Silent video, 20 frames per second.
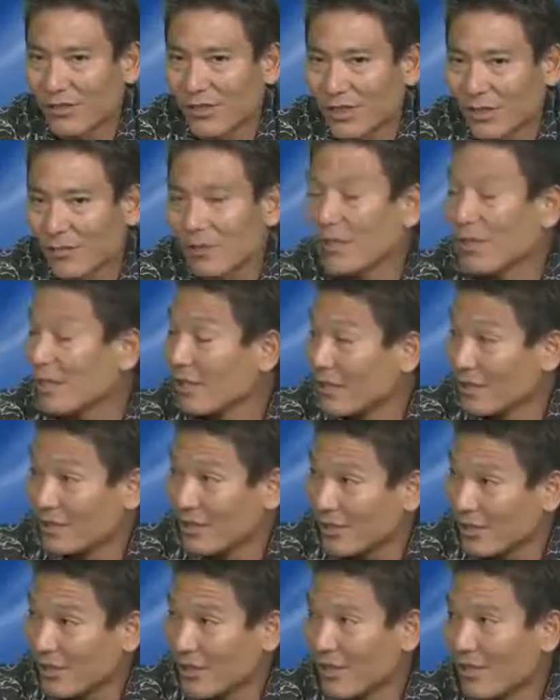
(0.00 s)
typically
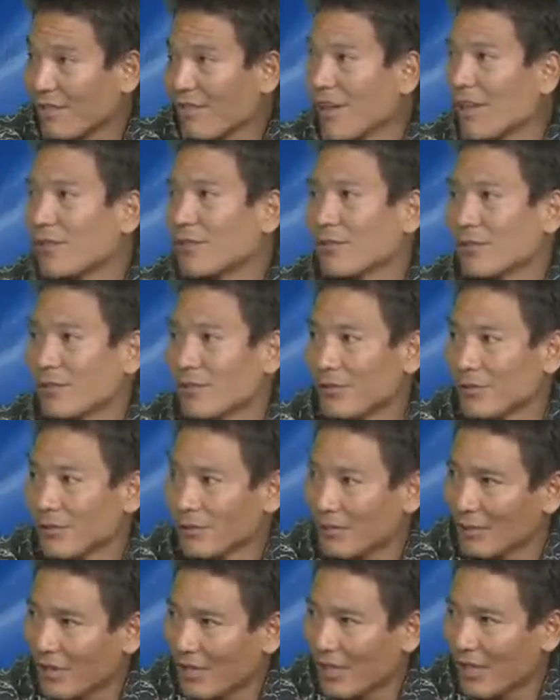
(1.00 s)
existing
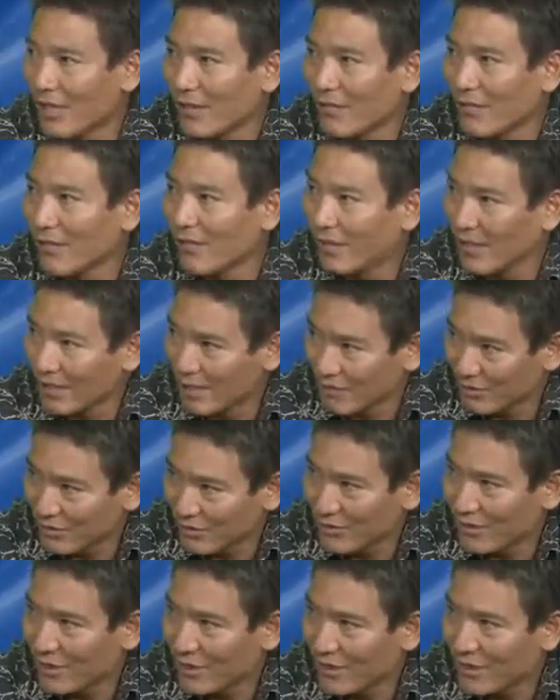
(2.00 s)
investors, you have like
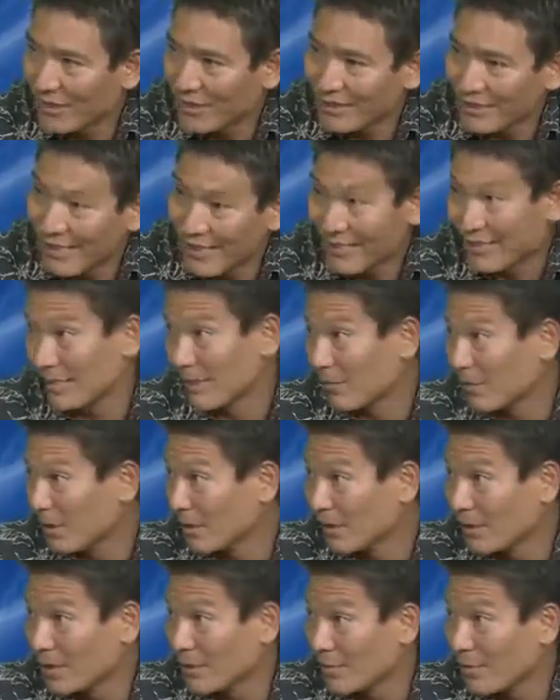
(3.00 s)
a tested
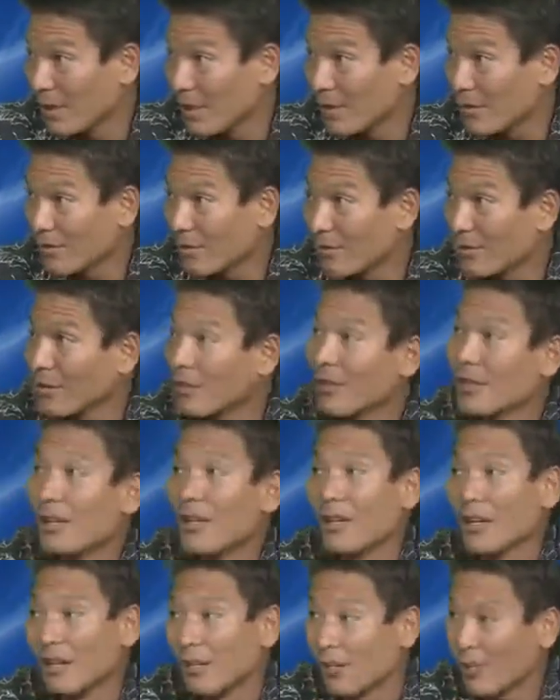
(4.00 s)
business model,
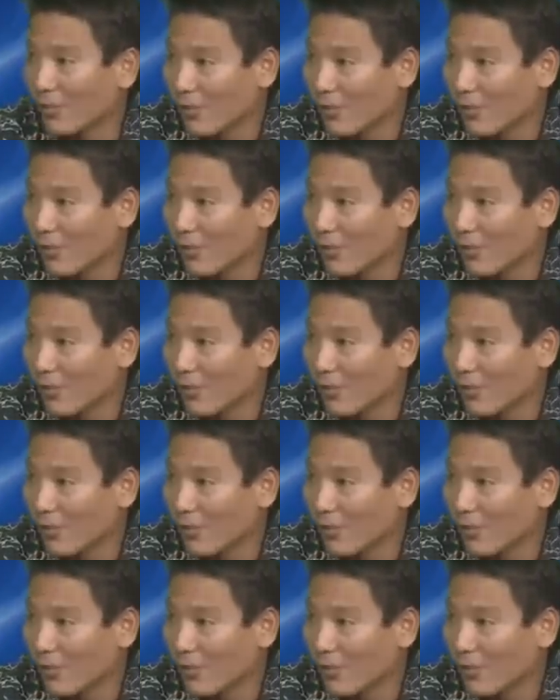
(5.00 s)
a